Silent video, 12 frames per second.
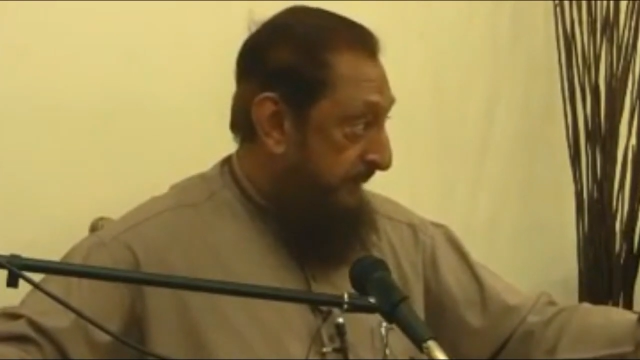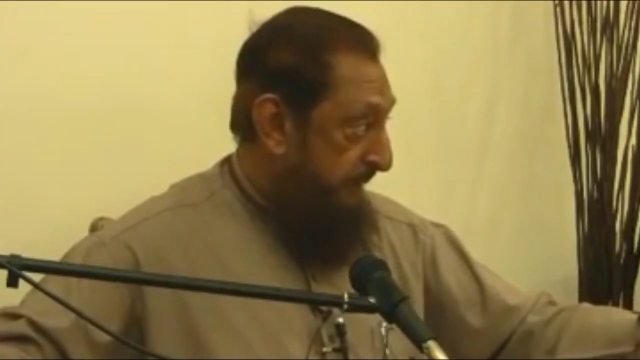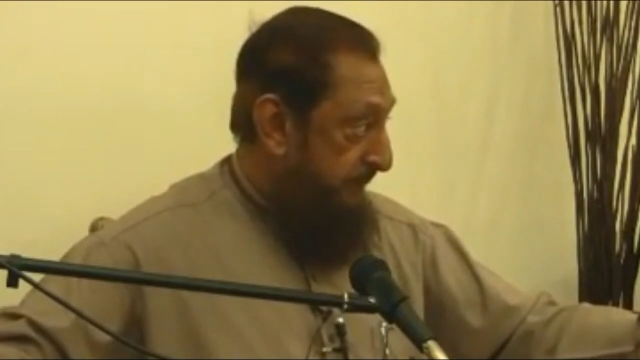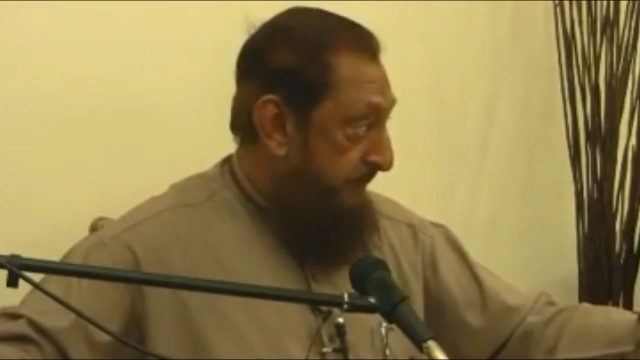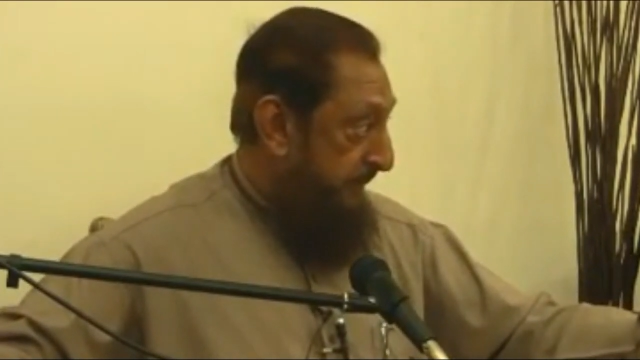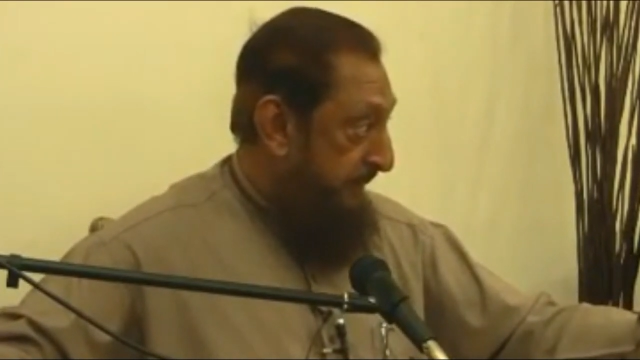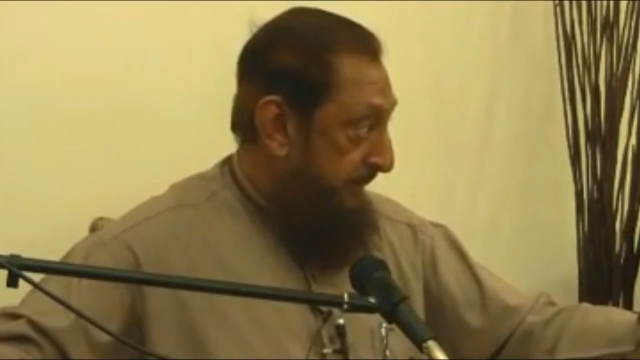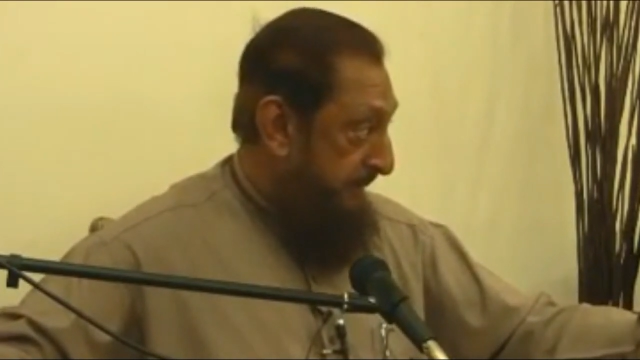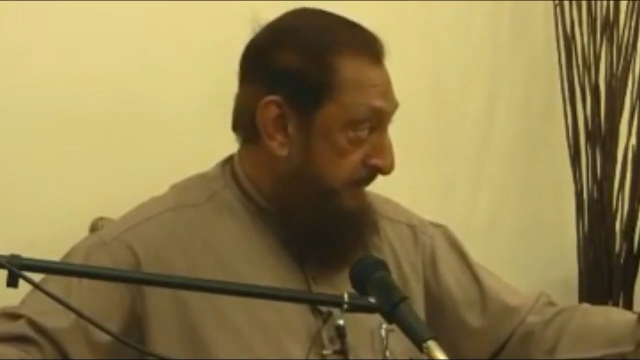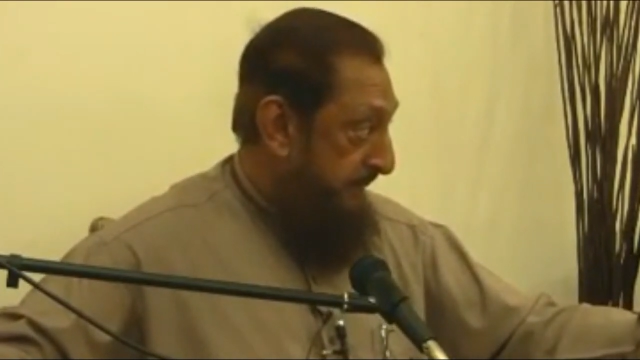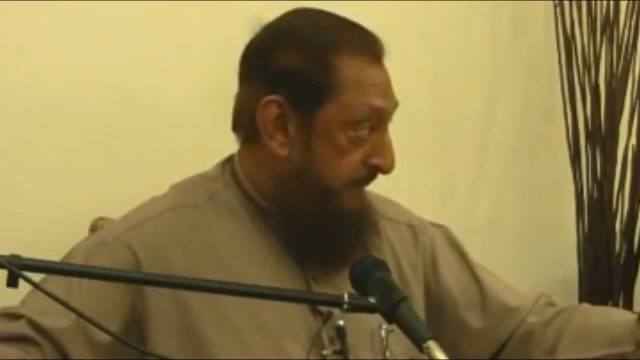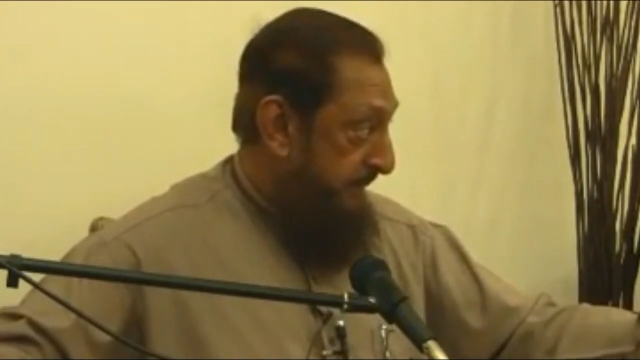as money.
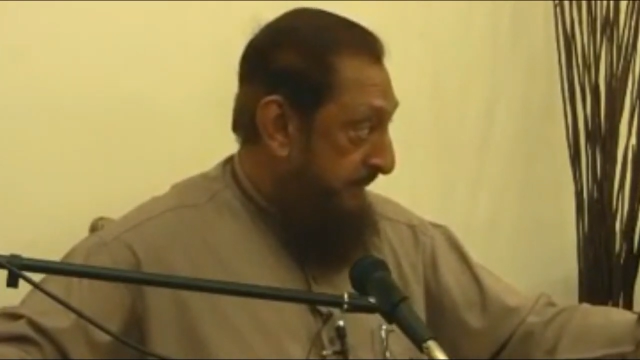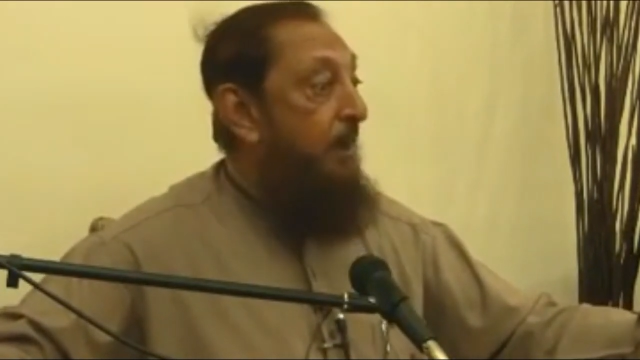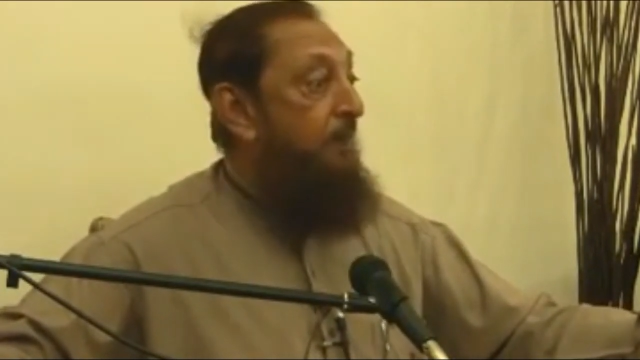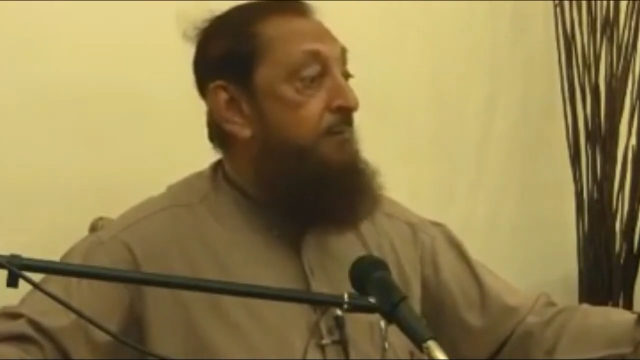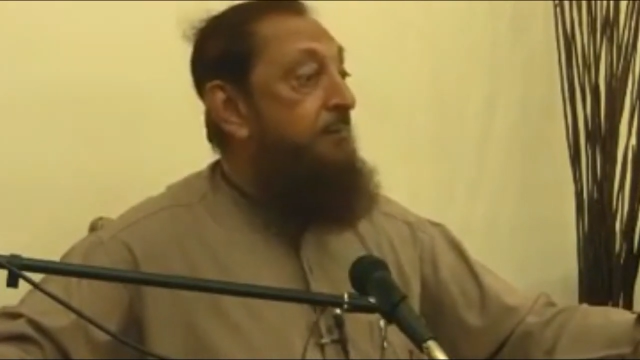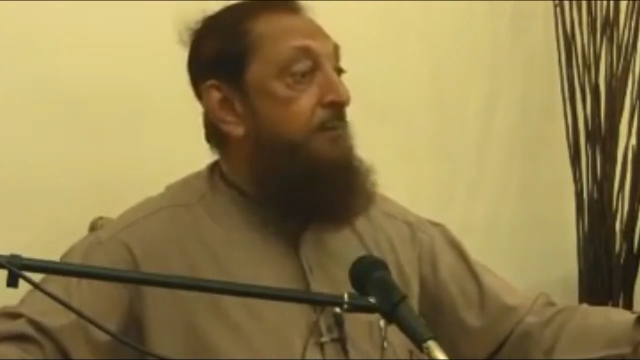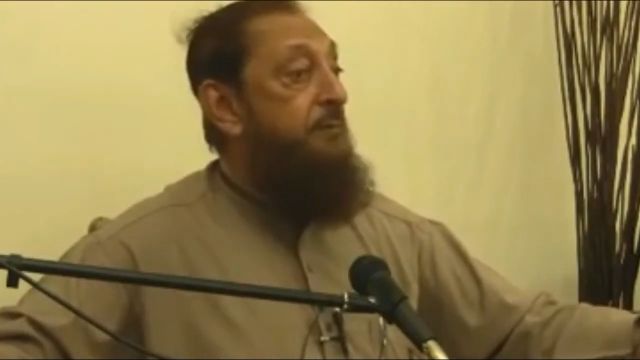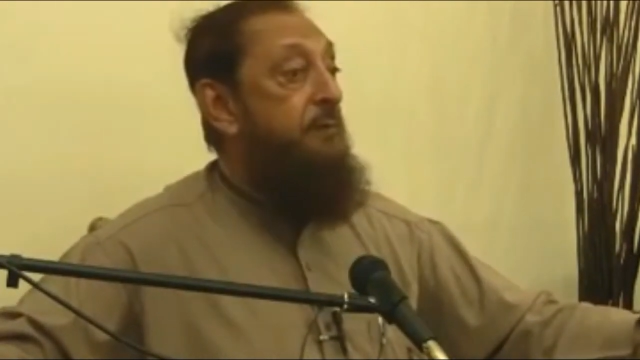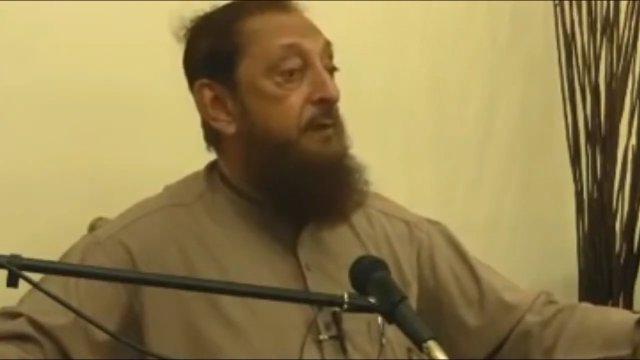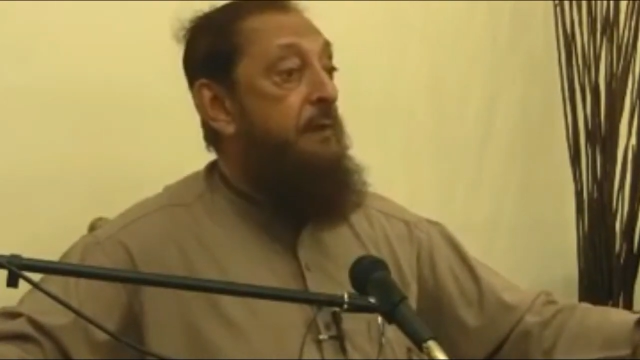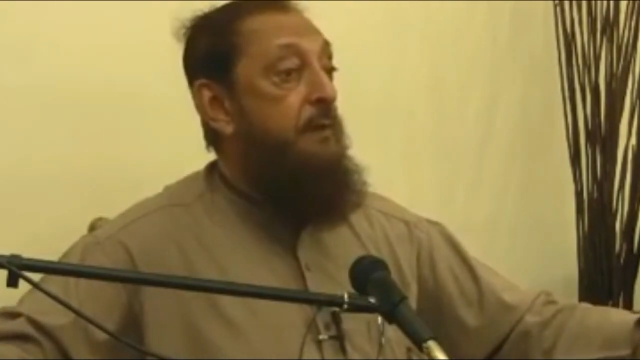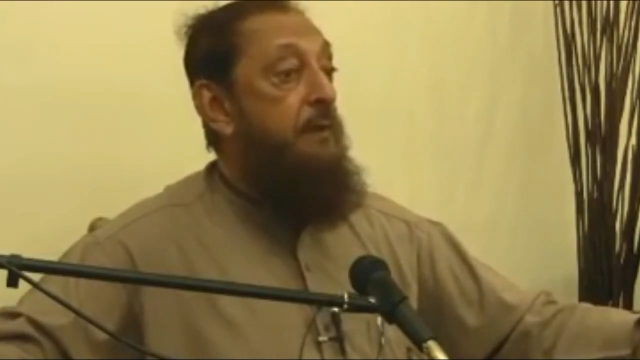
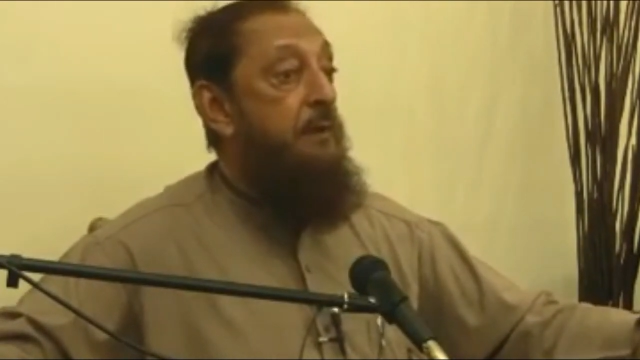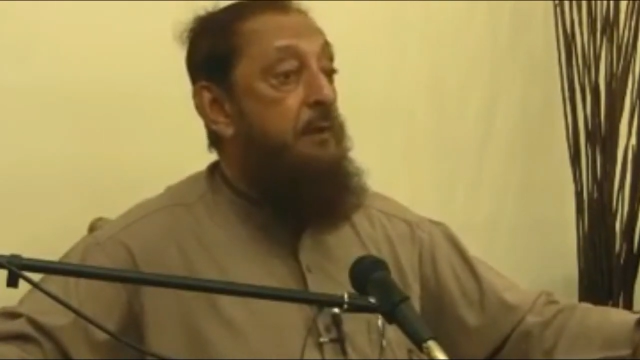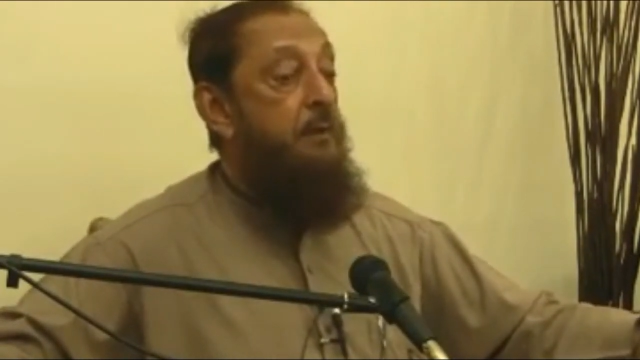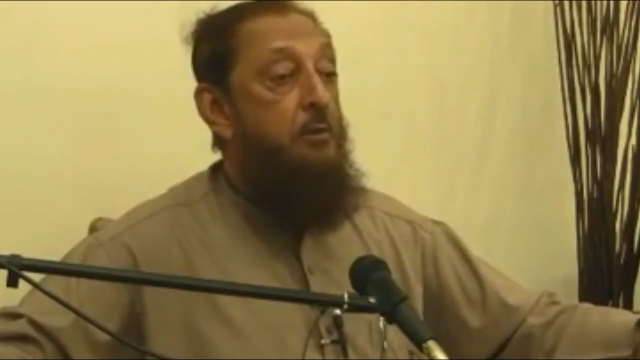Obviously,